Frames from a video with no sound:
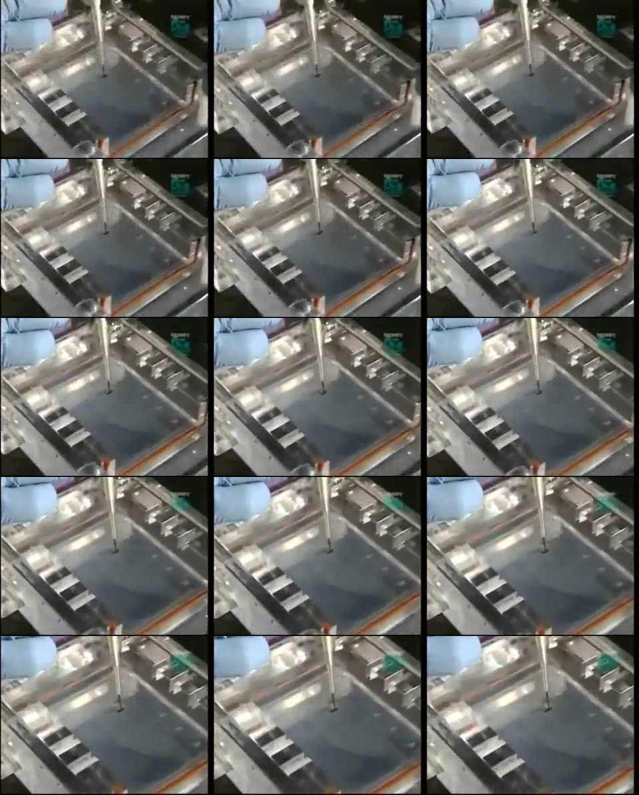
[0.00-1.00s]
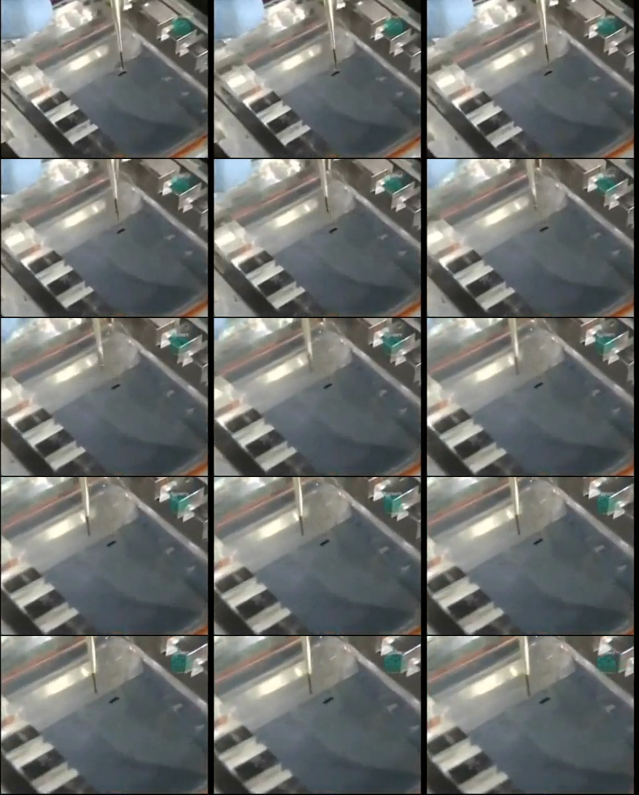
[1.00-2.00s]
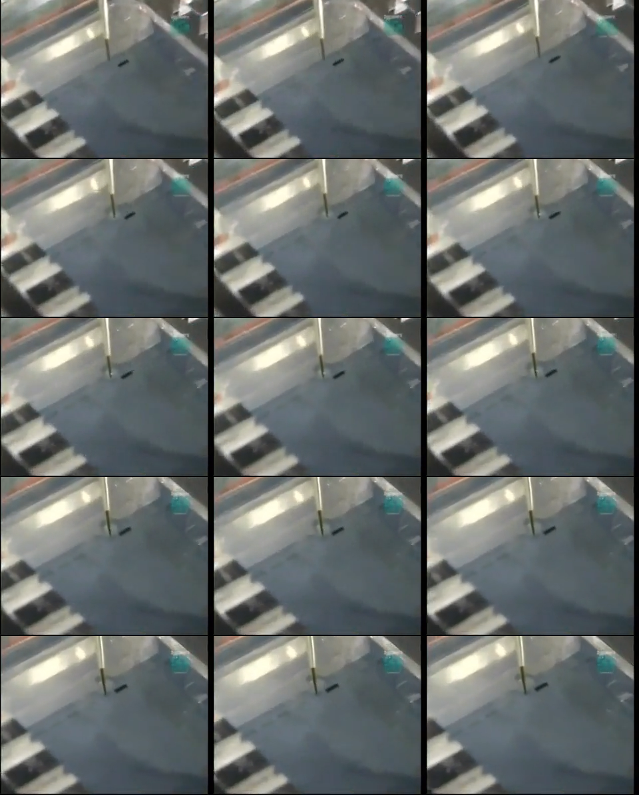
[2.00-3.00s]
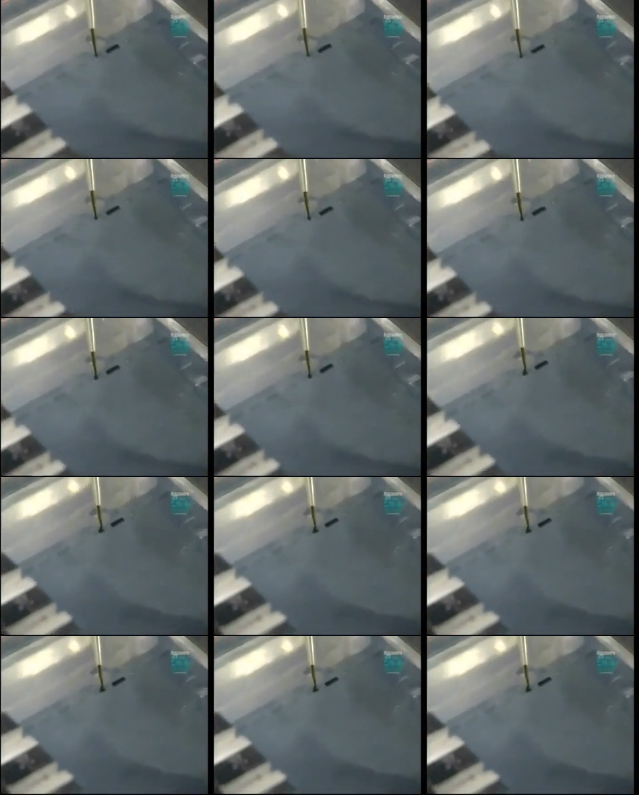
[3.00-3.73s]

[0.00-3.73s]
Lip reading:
(no speaker visible)